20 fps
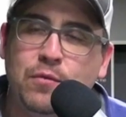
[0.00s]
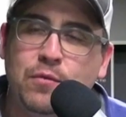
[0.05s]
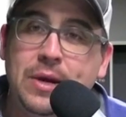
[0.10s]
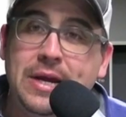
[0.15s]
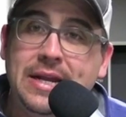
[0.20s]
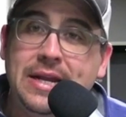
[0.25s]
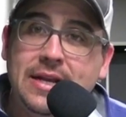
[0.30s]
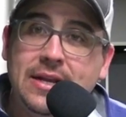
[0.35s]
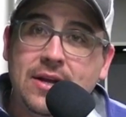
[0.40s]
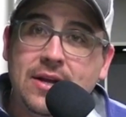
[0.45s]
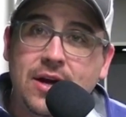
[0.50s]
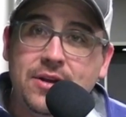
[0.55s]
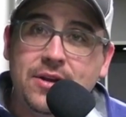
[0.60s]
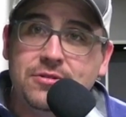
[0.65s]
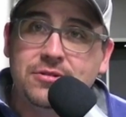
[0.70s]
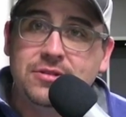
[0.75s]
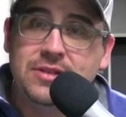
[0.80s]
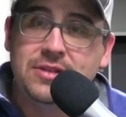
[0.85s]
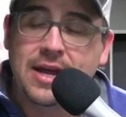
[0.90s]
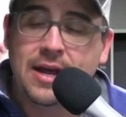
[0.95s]
we need to
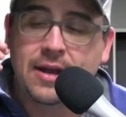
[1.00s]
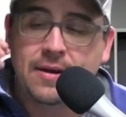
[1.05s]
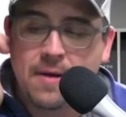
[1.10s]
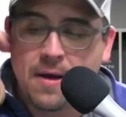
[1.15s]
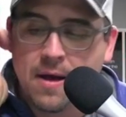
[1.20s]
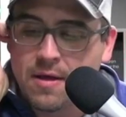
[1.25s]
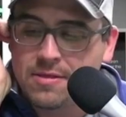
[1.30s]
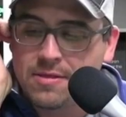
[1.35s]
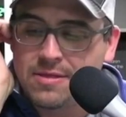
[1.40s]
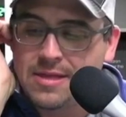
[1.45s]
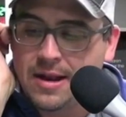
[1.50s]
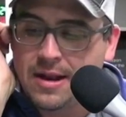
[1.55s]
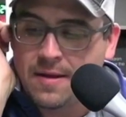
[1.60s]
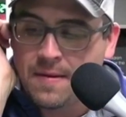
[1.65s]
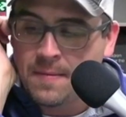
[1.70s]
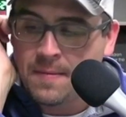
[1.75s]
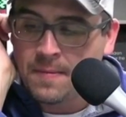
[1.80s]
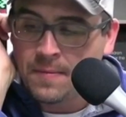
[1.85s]
understand that